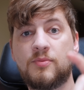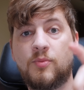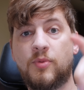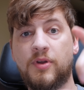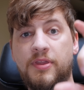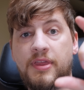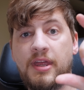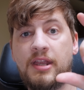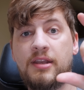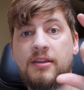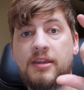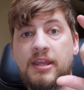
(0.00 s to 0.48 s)

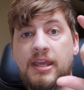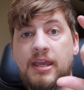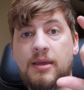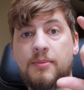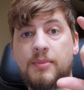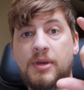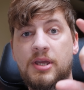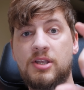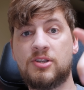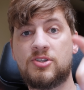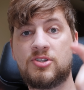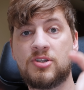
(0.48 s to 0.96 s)
within the
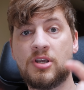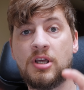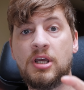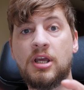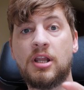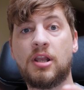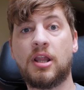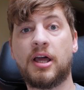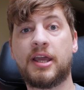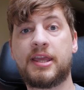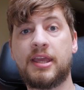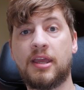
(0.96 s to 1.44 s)
image,
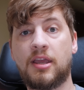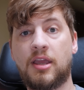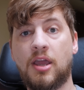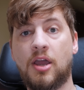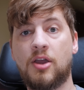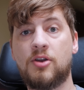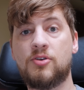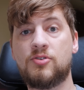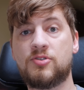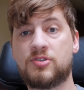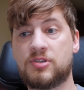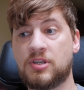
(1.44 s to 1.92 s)
like it
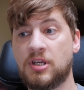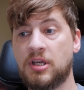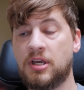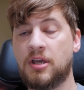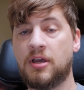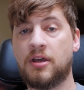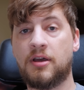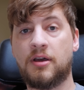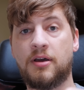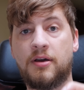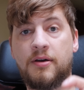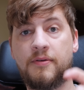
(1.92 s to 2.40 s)
goes
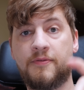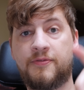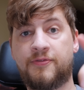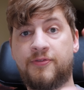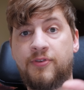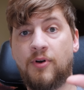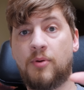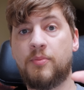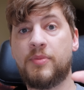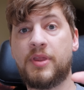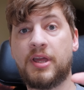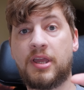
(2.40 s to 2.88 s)

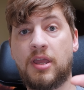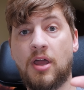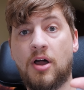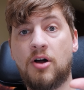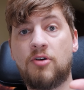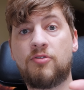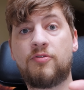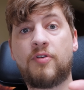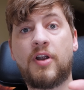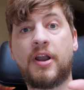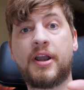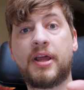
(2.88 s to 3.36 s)
from the
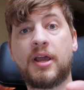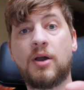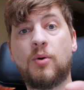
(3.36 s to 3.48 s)
girl running